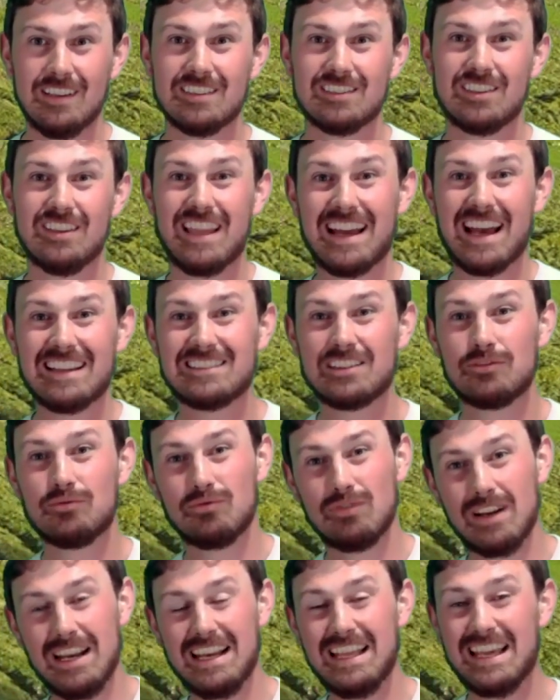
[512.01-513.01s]
So that's a
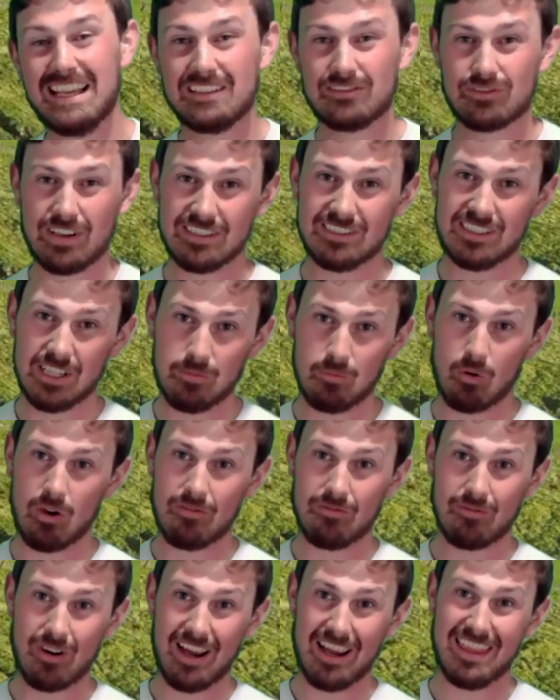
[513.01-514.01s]
really interesting
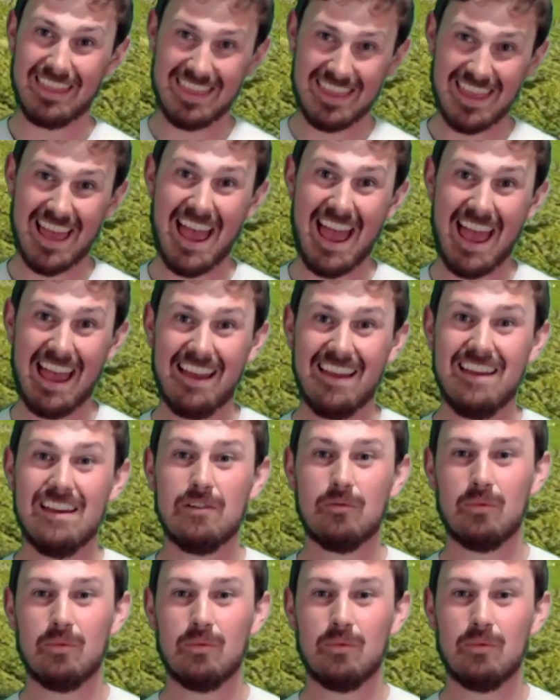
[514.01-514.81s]
one right there,